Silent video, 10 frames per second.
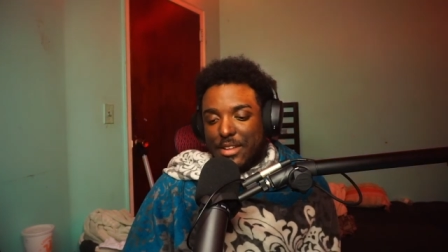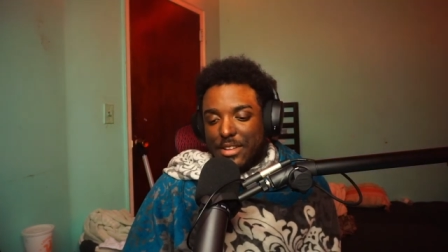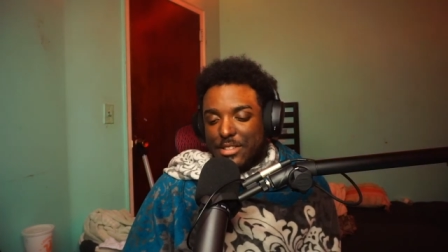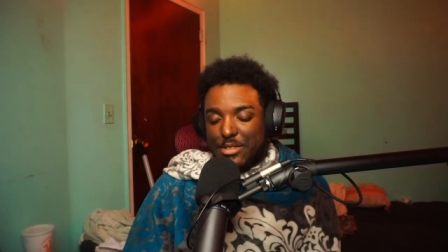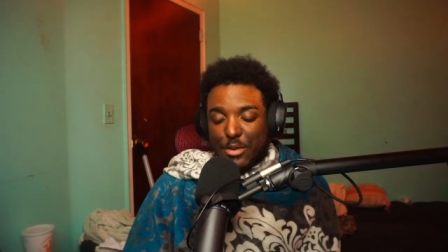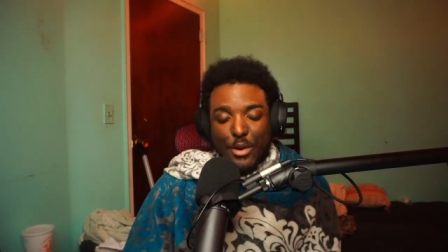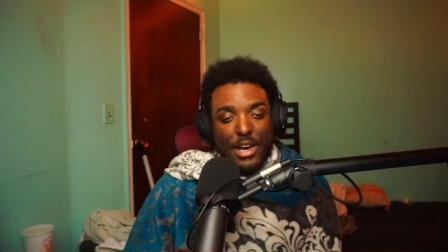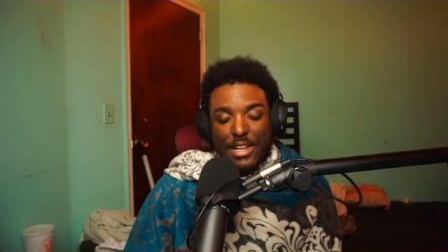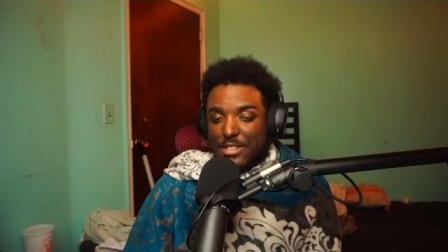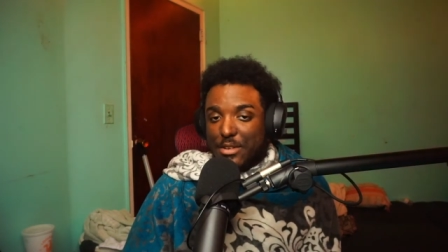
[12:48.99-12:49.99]
Sugoi
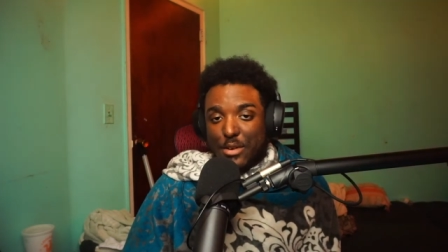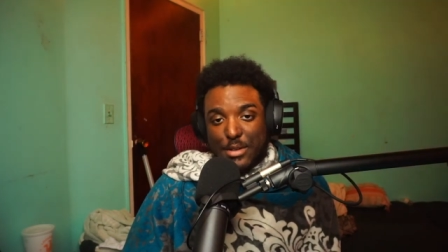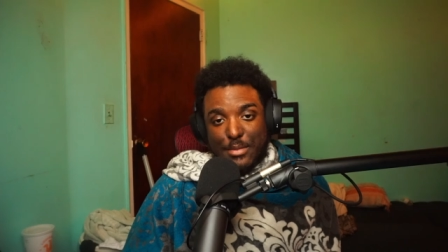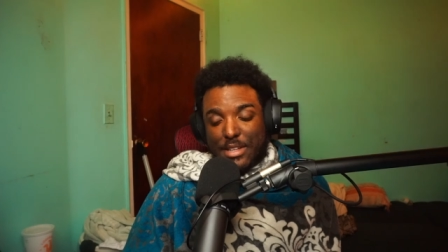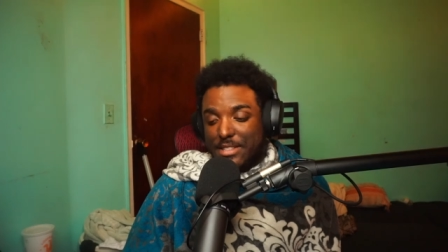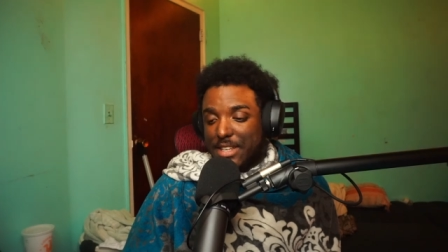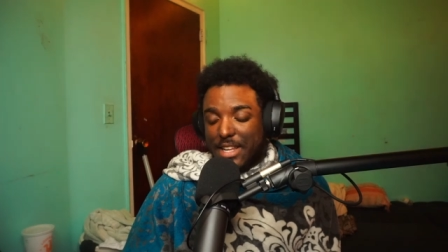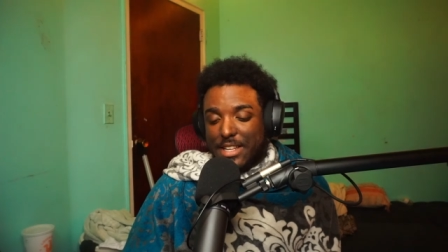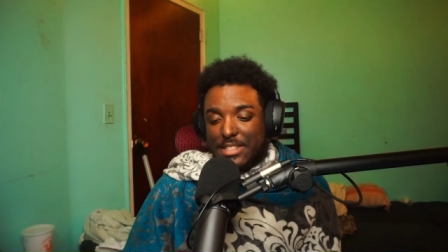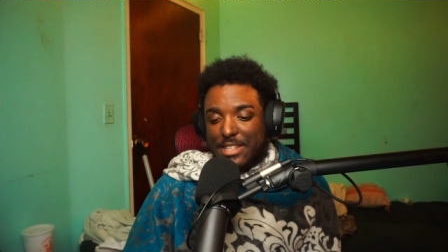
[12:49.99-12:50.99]
out of Sugoi, man. ten
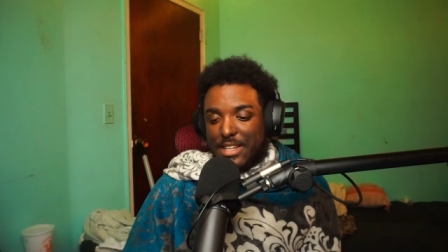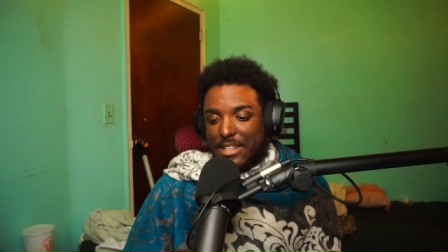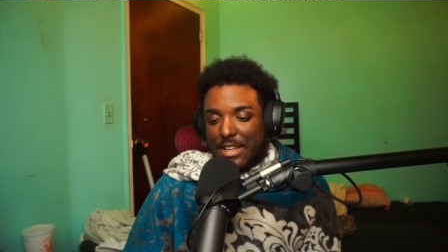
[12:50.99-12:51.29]
out of ten.